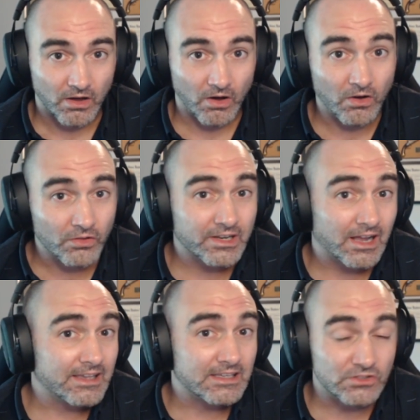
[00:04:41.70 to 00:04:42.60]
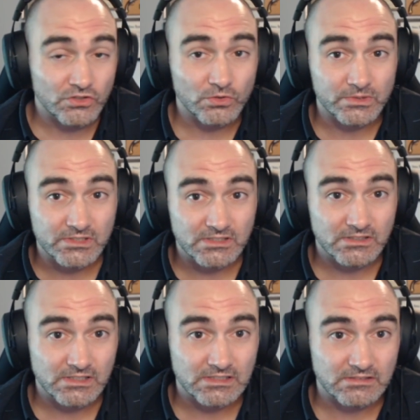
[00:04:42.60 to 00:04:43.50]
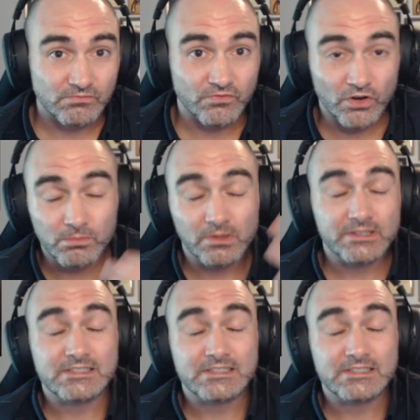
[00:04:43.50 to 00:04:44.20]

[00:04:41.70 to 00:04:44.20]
all that I can do is is verbally